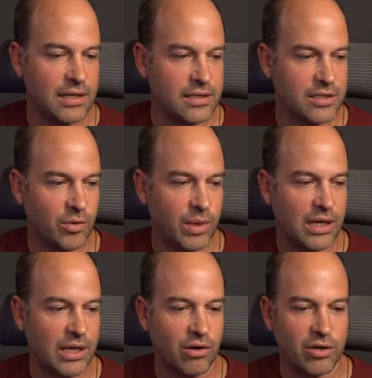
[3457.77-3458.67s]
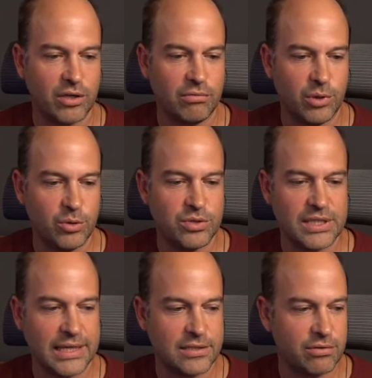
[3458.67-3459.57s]
So we could argue whose
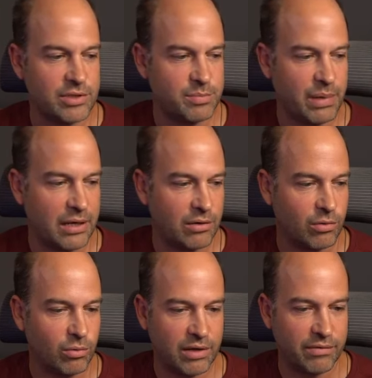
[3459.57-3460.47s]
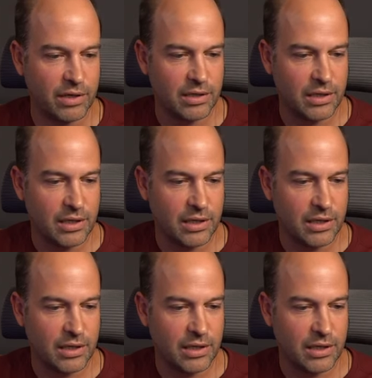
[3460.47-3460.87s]
data is better or whatever.